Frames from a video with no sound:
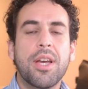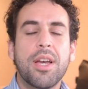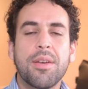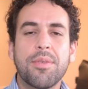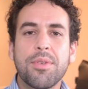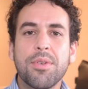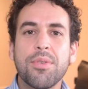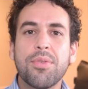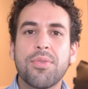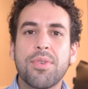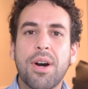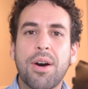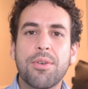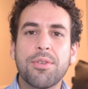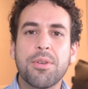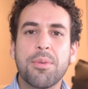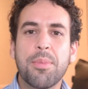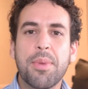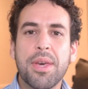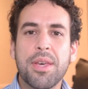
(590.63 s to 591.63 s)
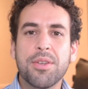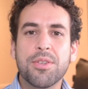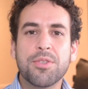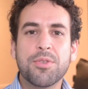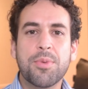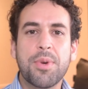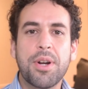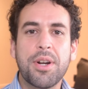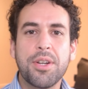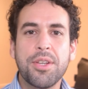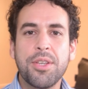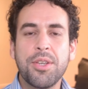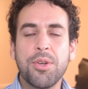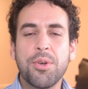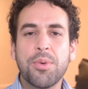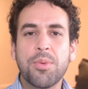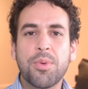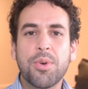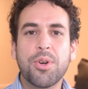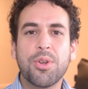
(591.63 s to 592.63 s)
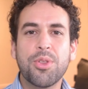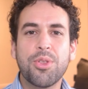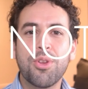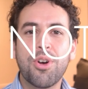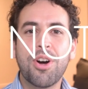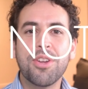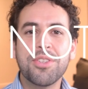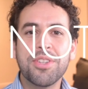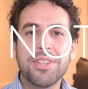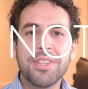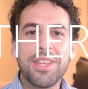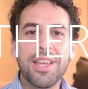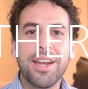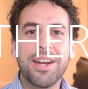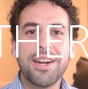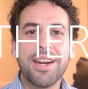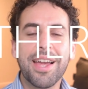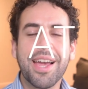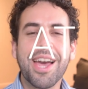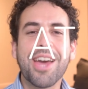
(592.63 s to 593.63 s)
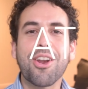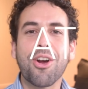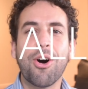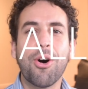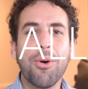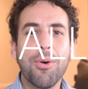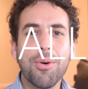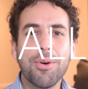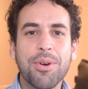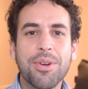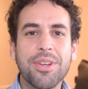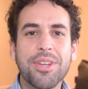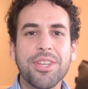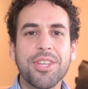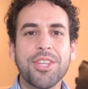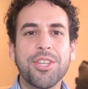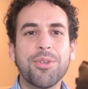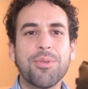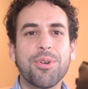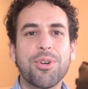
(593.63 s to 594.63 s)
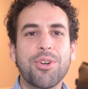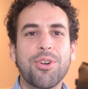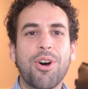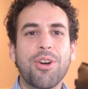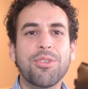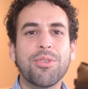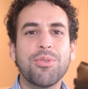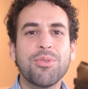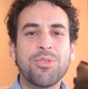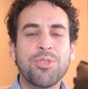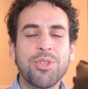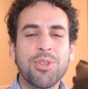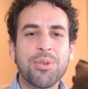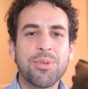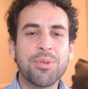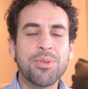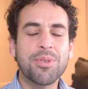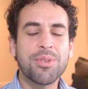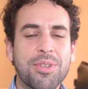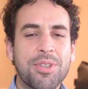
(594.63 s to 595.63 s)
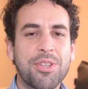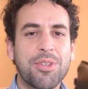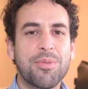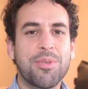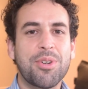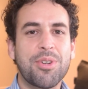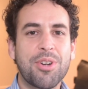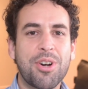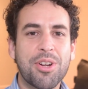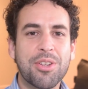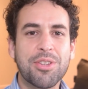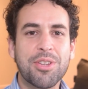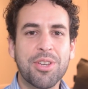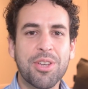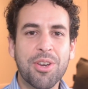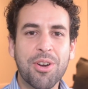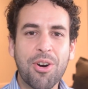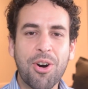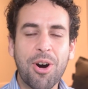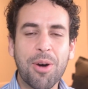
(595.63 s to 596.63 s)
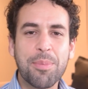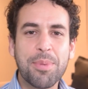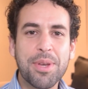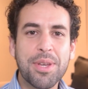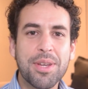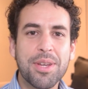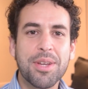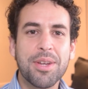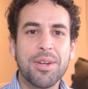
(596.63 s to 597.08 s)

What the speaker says: Have you found emails where you were not there at all? You were not on to, you were not in copy,